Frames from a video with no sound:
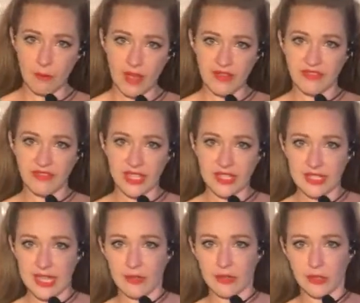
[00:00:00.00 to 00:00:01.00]
my feet
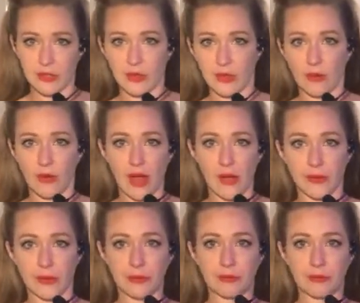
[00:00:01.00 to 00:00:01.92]
down into the ground.